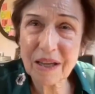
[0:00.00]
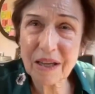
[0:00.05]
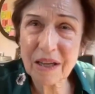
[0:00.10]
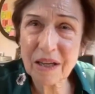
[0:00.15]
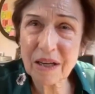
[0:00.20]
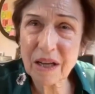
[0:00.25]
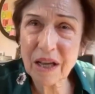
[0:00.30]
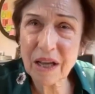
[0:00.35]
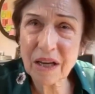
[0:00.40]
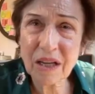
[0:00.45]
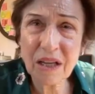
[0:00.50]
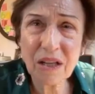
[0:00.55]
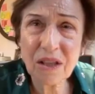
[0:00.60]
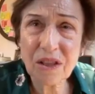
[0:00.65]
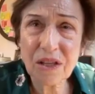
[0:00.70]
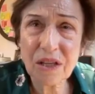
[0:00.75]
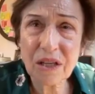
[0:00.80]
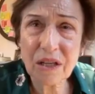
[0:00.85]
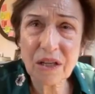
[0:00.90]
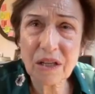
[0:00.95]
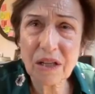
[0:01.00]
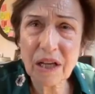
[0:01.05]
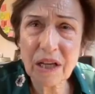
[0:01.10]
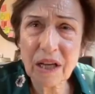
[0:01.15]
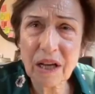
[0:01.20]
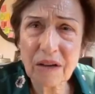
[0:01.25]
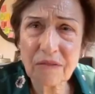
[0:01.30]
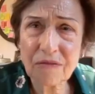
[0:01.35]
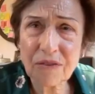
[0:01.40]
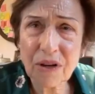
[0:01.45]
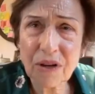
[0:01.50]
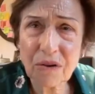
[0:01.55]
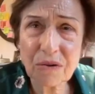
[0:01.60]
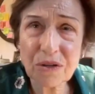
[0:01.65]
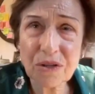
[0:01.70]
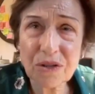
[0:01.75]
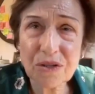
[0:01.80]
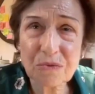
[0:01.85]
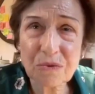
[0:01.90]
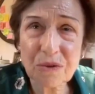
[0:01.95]
anything, like I've
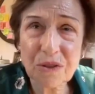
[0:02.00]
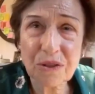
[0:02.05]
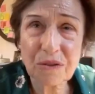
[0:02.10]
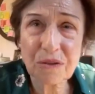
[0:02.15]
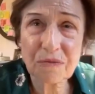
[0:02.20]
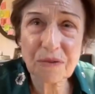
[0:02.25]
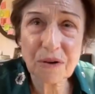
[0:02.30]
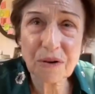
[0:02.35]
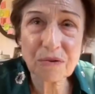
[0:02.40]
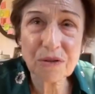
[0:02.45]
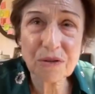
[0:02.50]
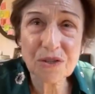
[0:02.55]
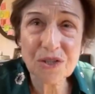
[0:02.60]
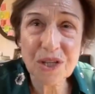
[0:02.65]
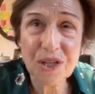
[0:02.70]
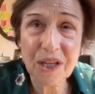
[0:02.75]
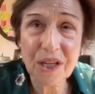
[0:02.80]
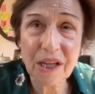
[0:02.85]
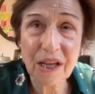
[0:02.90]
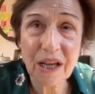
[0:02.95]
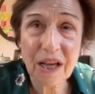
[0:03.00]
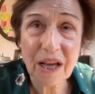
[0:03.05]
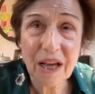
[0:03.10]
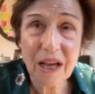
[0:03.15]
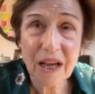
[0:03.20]
noticed with the focusing,